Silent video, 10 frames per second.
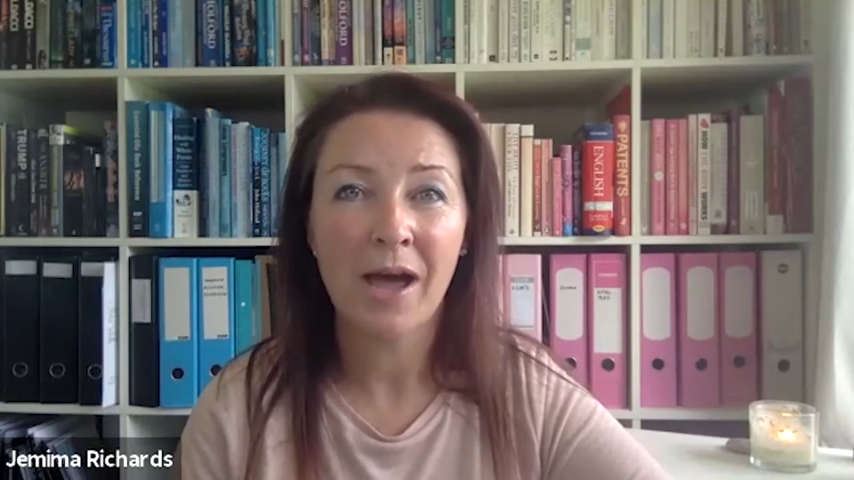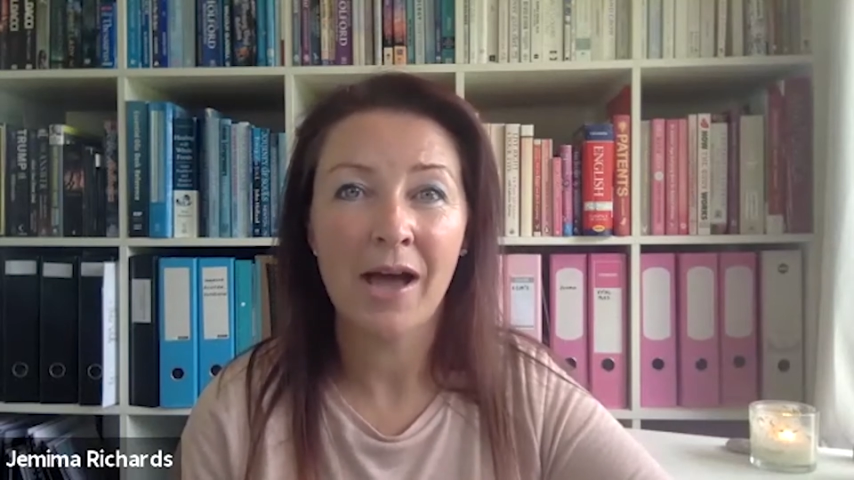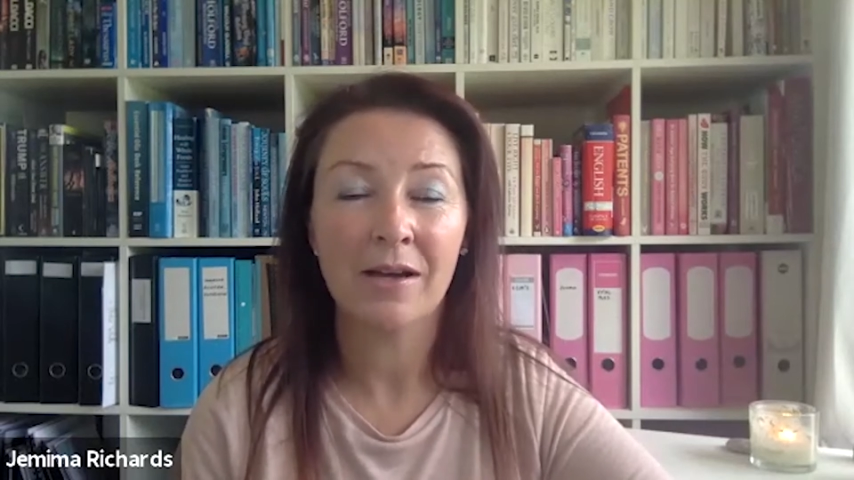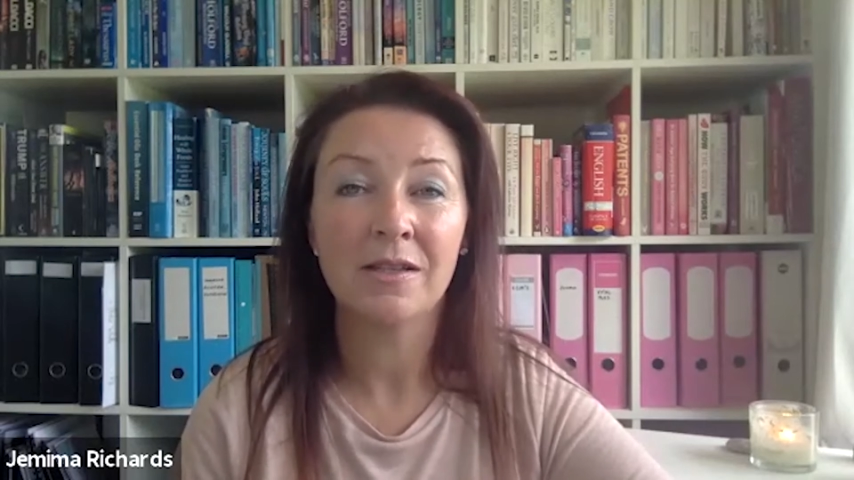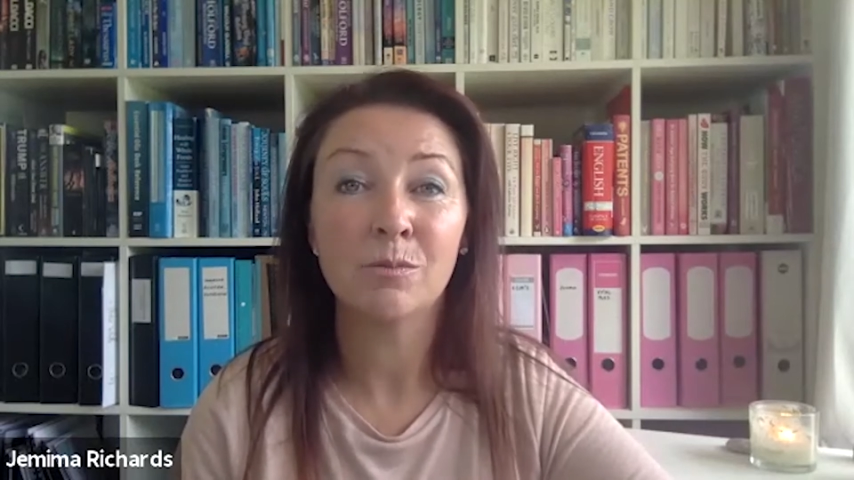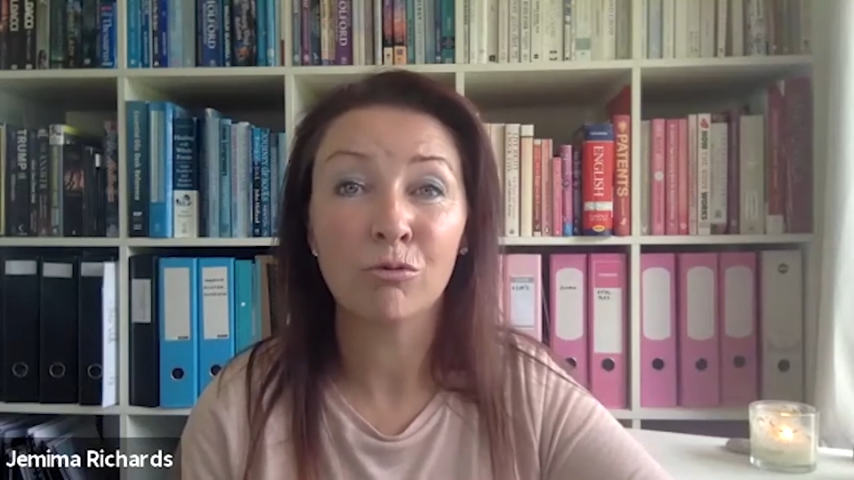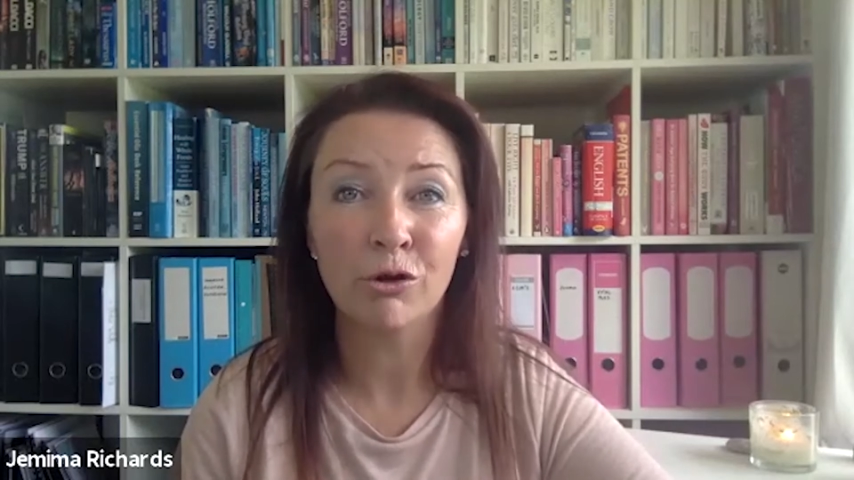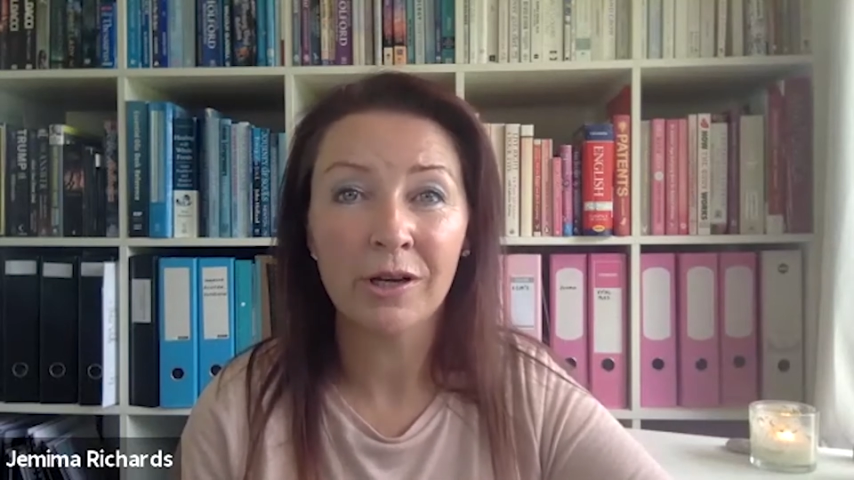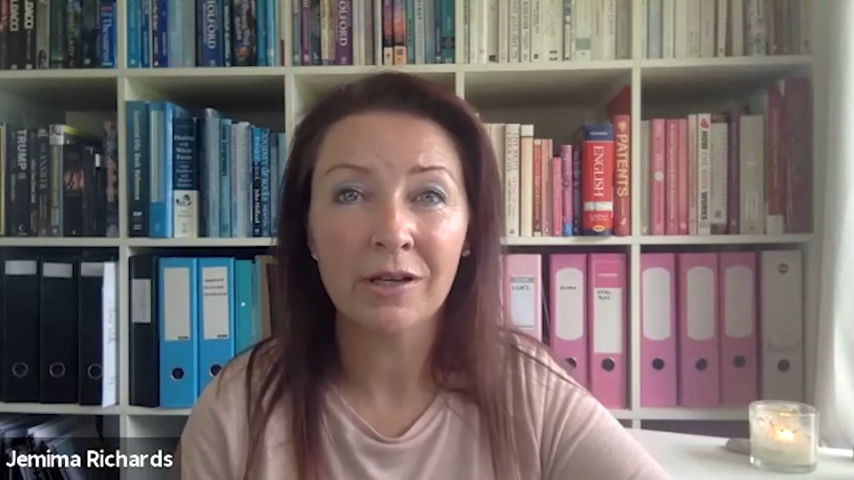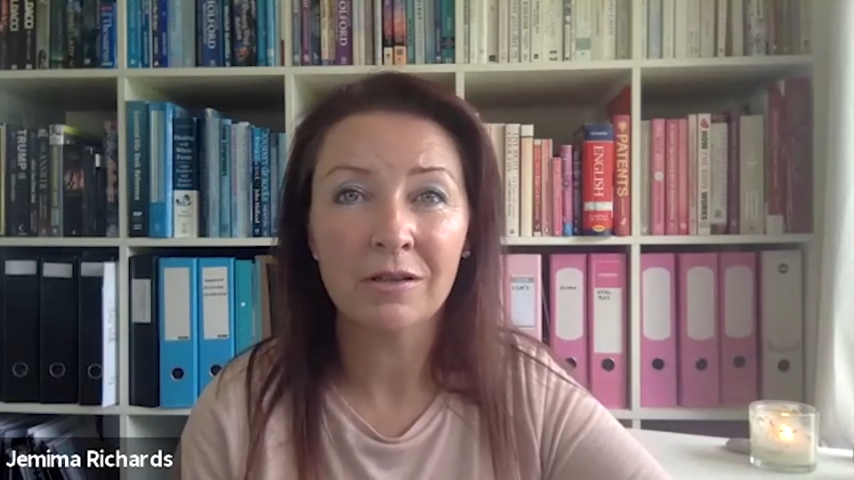pack is
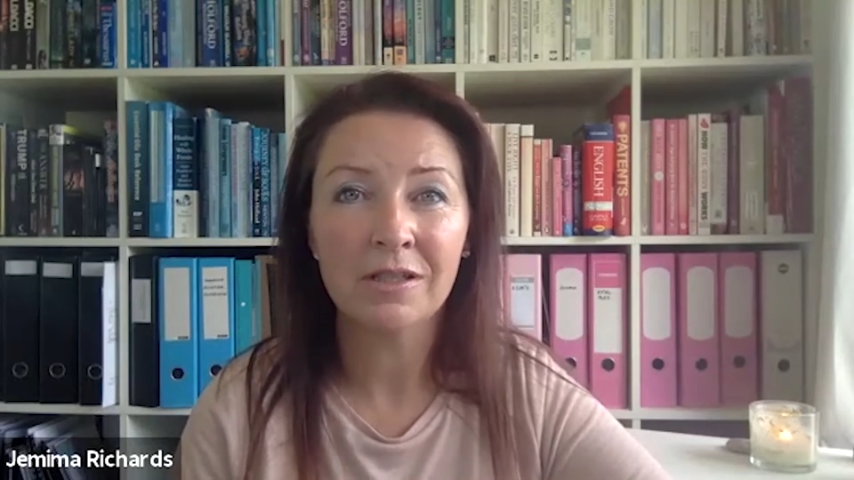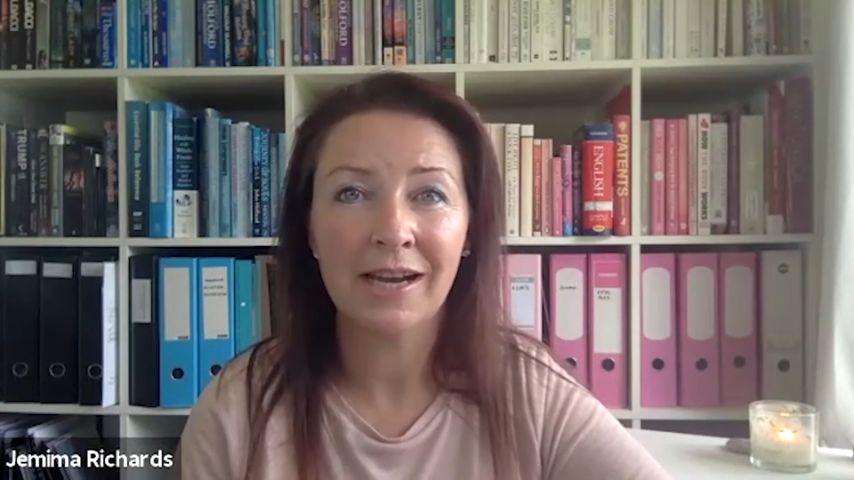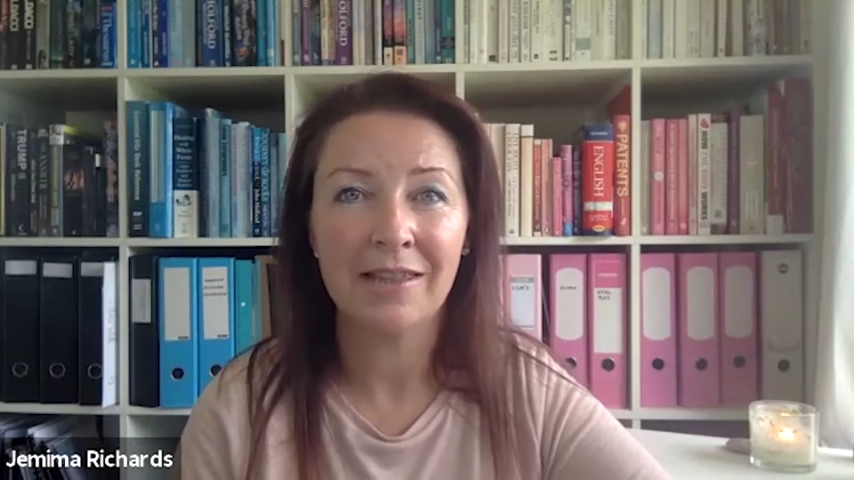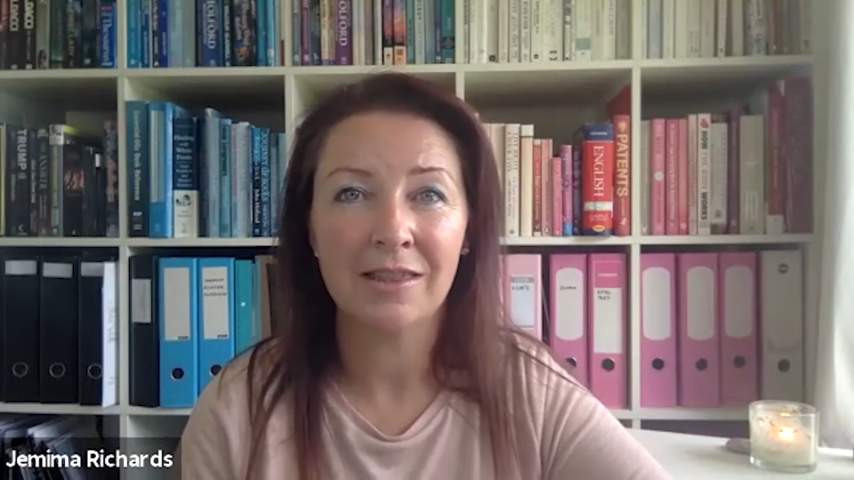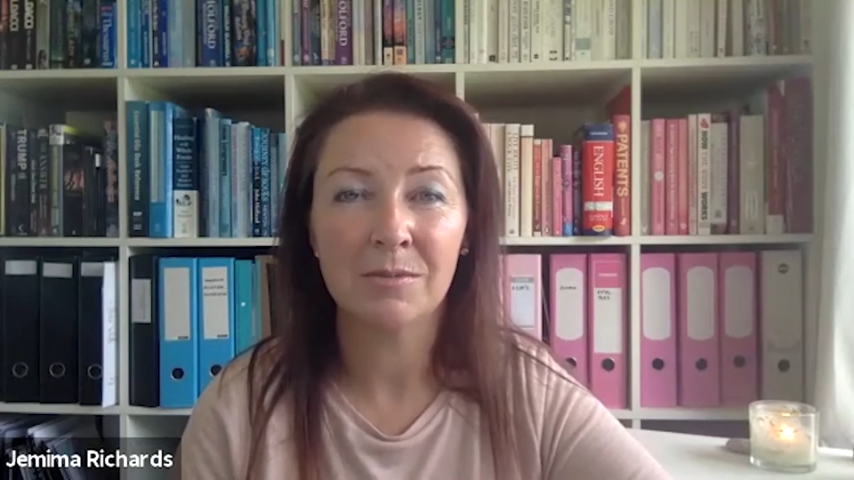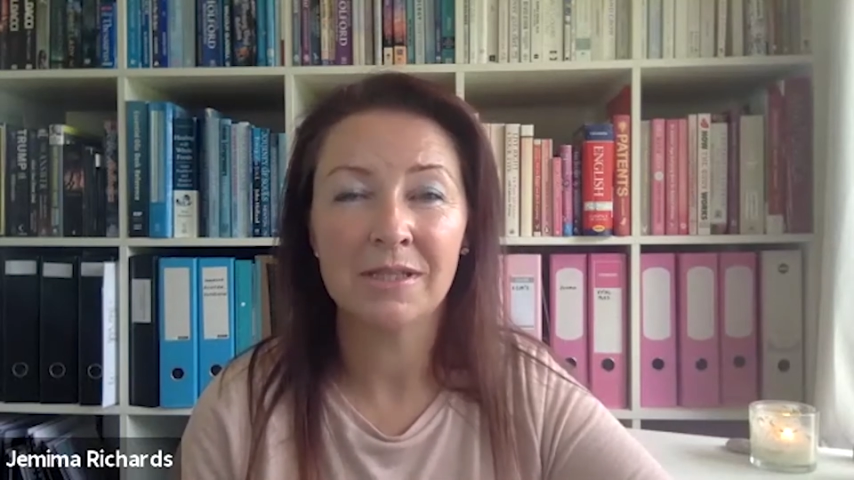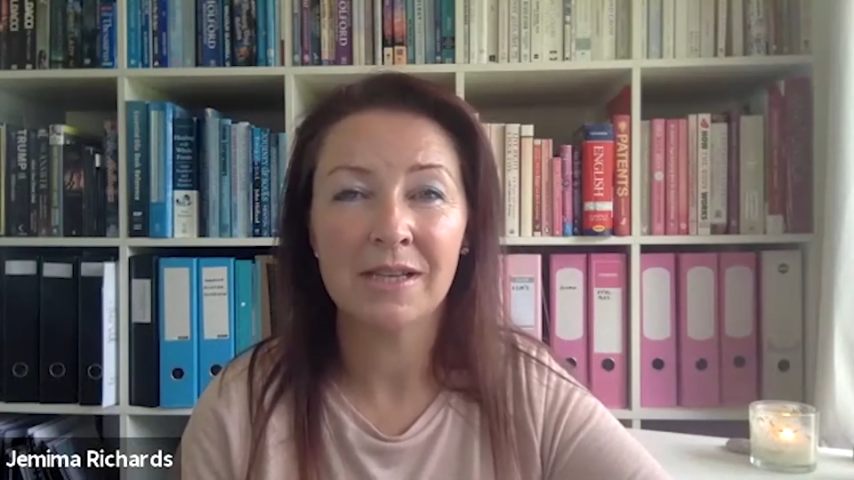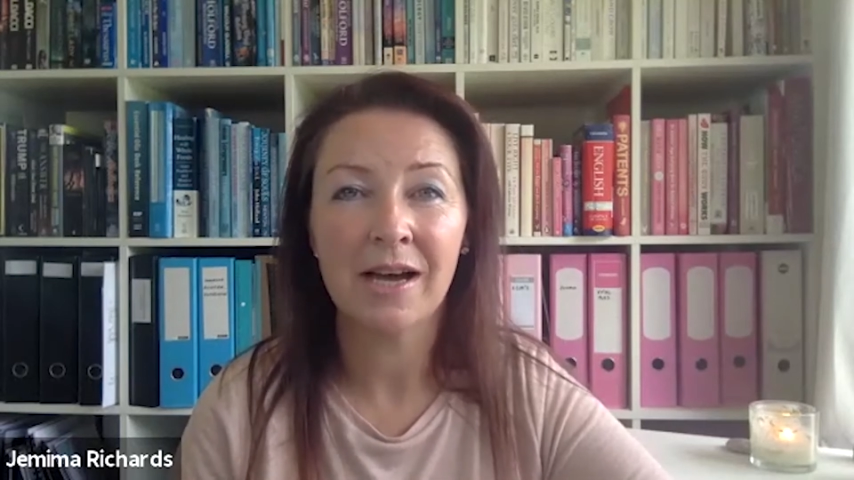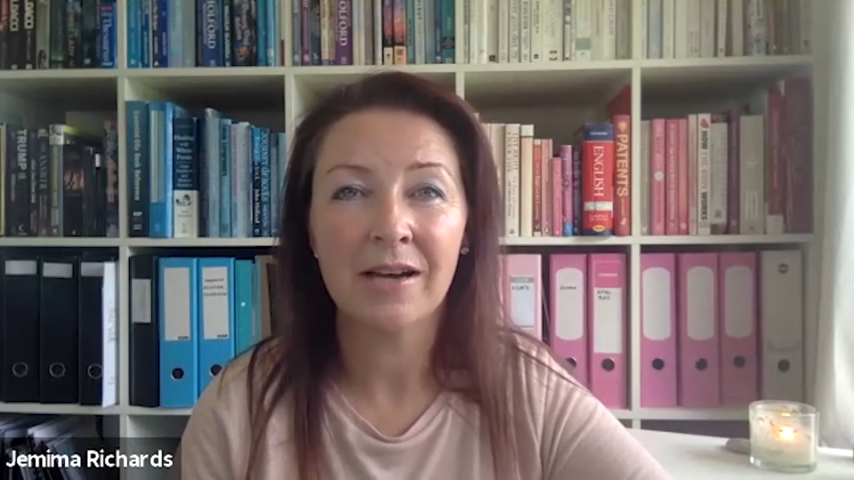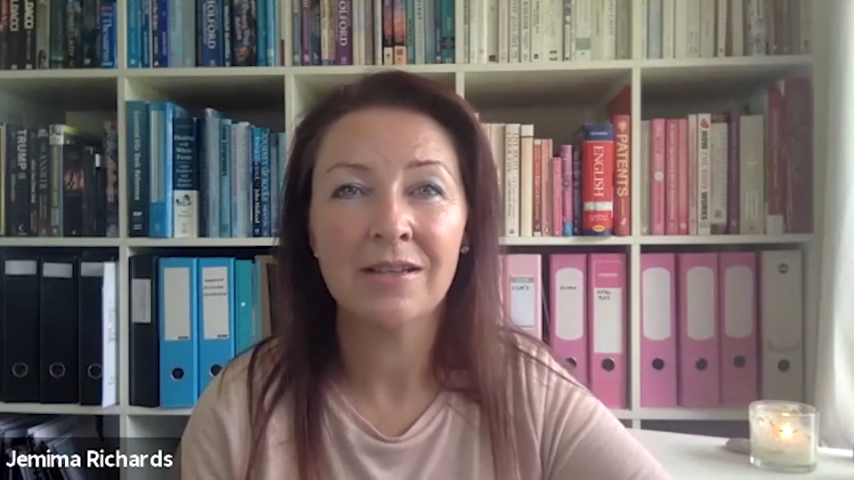brilliant to get them
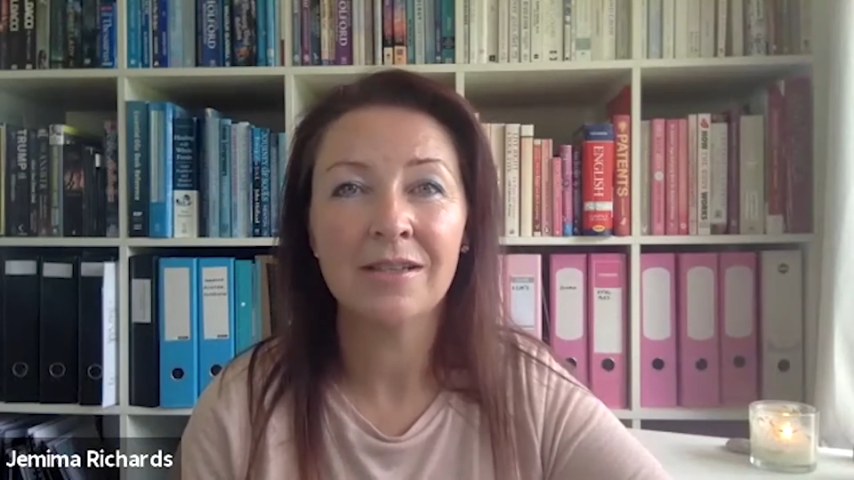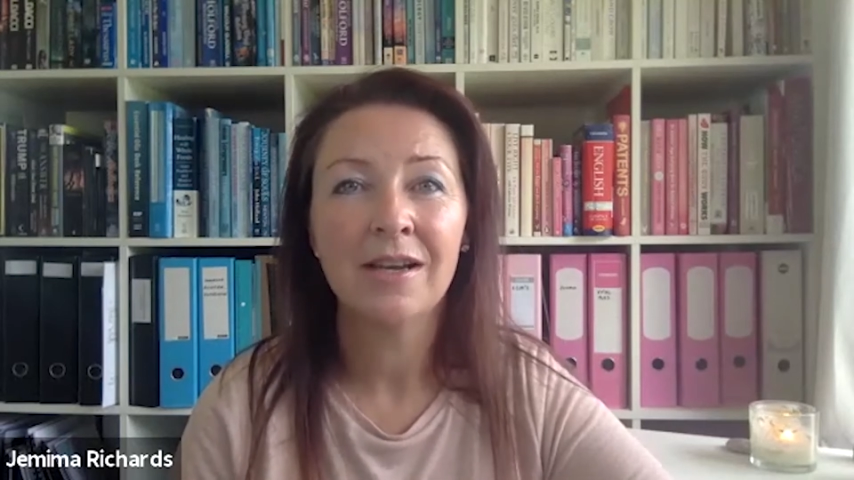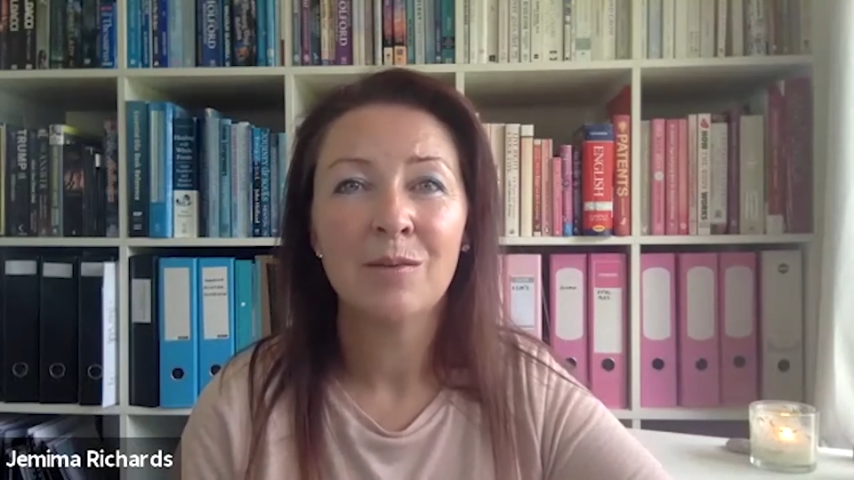started,